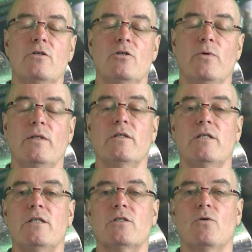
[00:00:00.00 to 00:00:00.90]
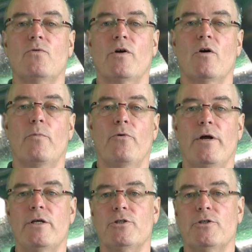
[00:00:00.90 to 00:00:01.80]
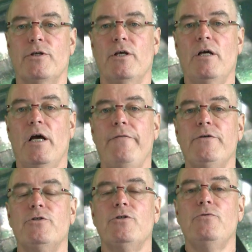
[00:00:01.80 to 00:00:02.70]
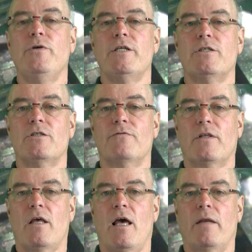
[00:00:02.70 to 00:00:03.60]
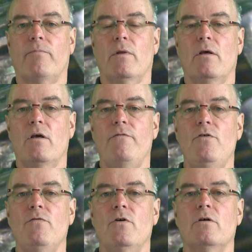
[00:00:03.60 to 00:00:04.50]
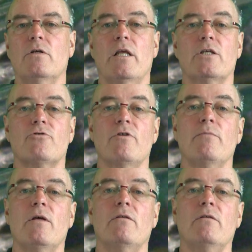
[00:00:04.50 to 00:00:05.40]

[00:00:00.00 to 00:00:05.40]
to doing the desoldering operation. And there's two reasons for that. If you've got an extremely